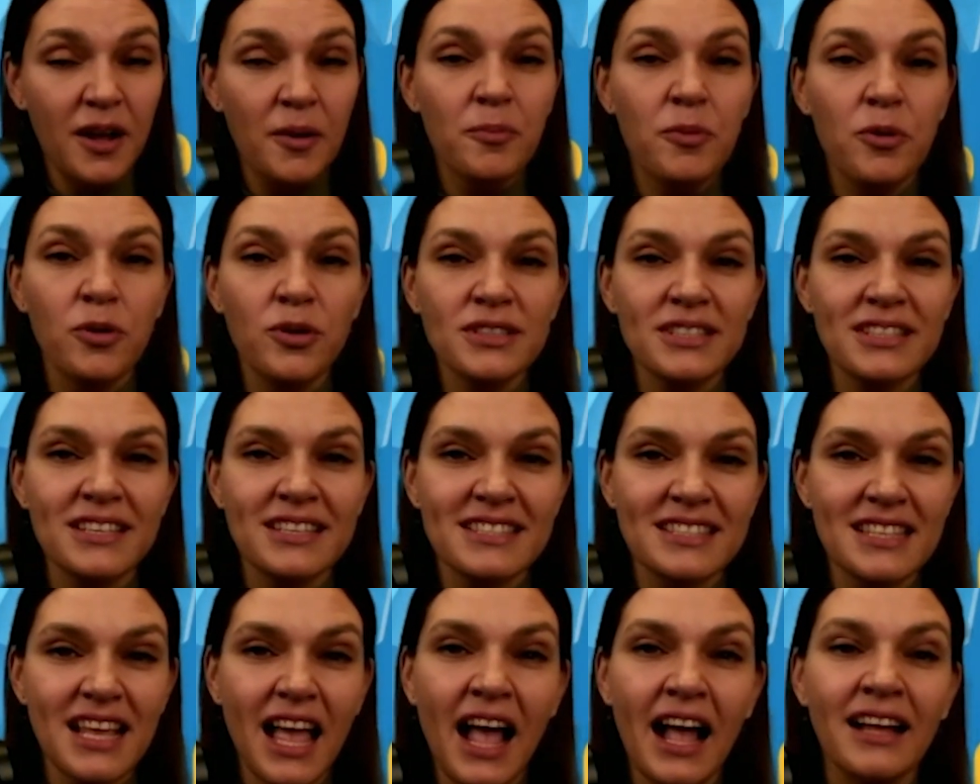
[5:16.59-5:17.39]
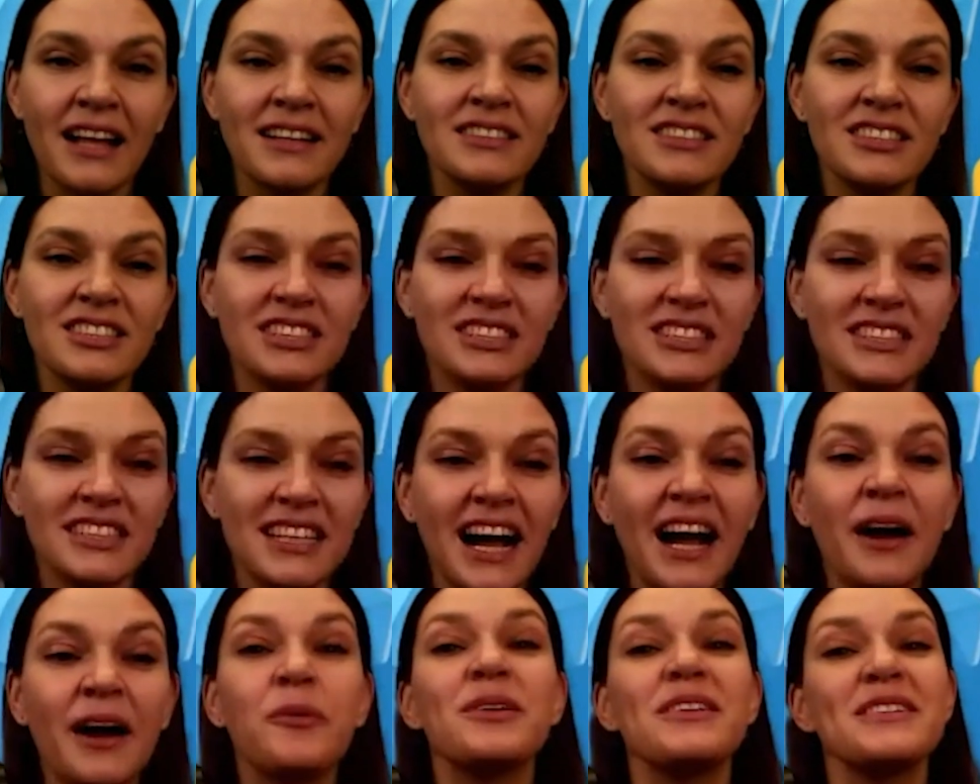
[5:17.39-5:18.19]
process, and
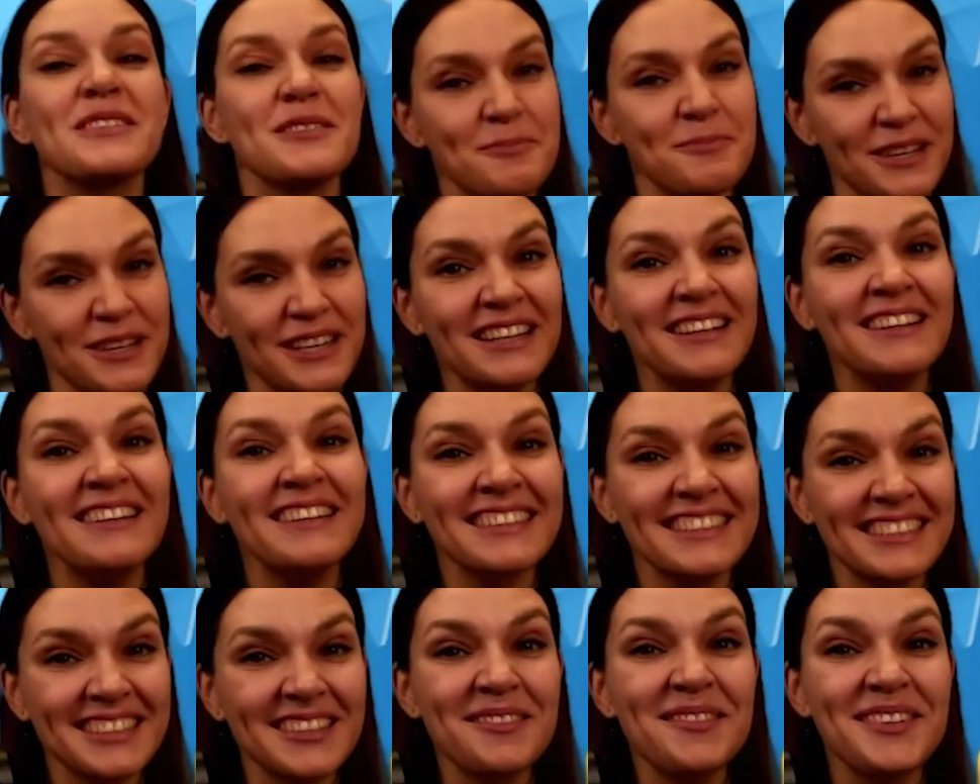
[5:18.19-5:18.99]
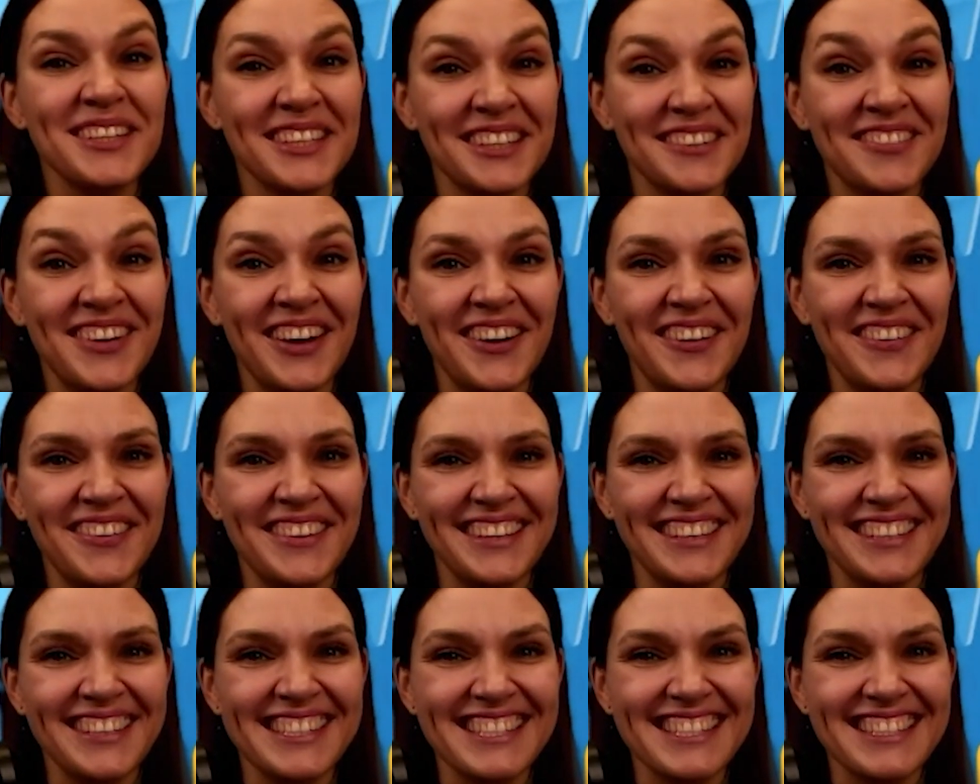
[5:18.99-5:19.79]
I will speak a little bit about
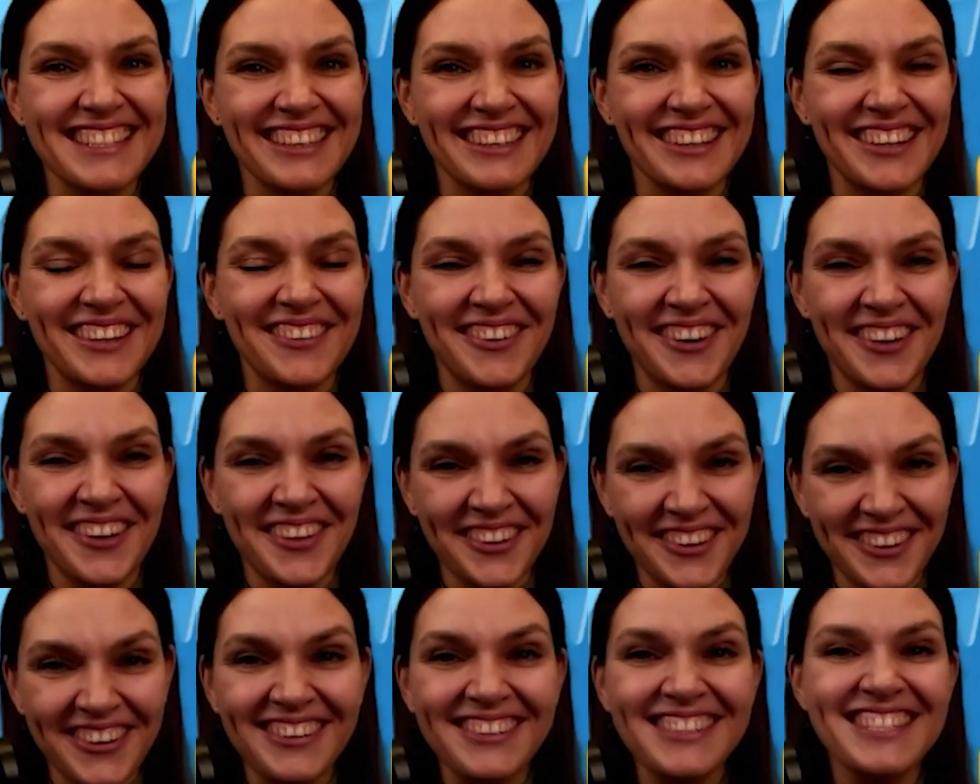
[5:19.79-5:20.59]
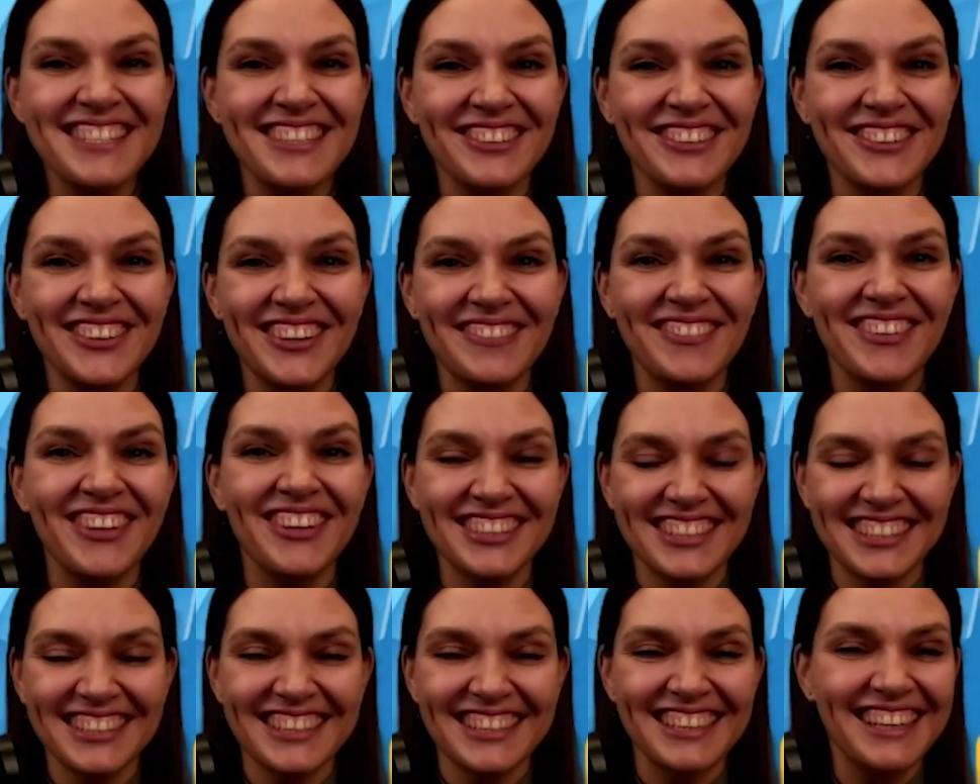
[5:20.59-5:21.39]
this further, so I'm
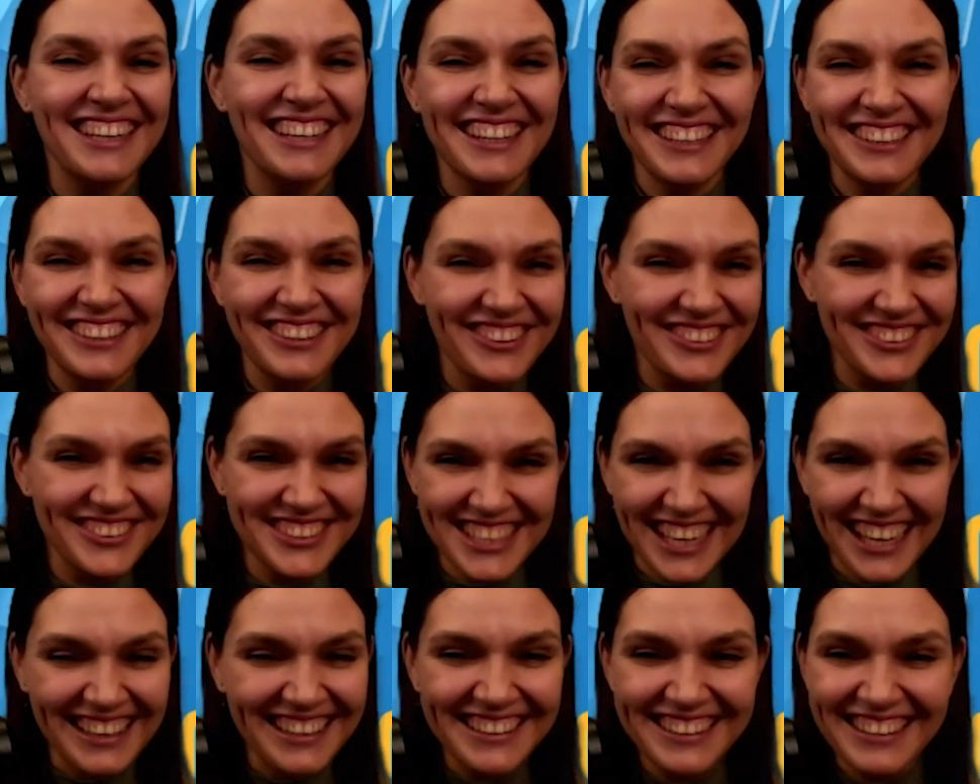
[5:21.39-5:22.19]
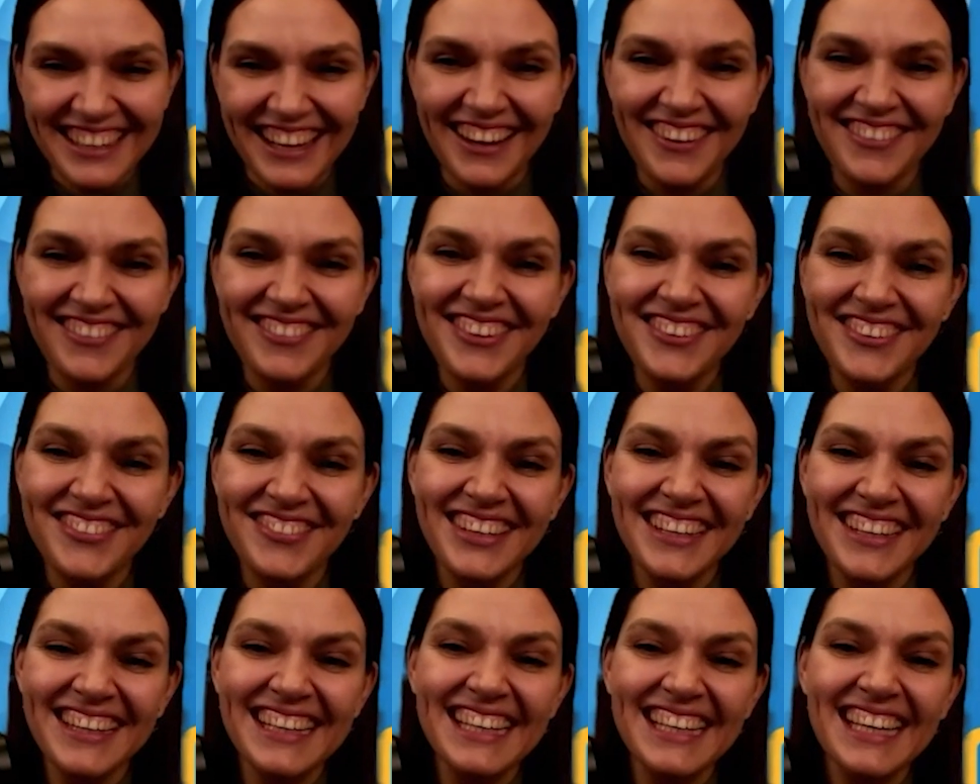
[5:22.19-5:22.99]
not telling
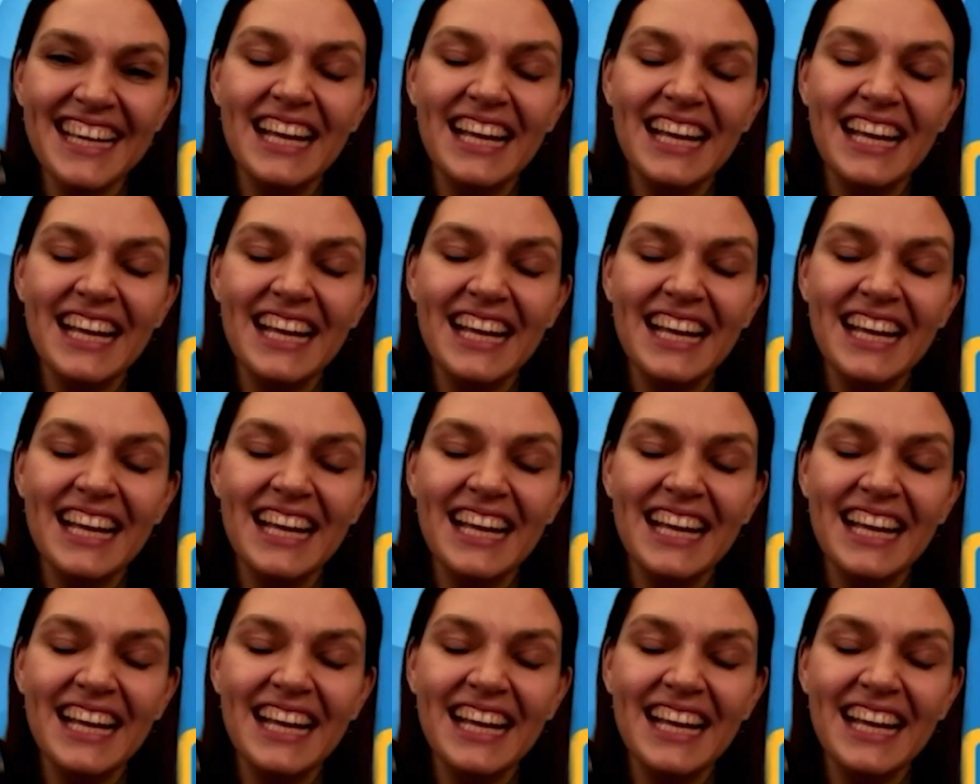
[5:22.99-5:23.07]
everything.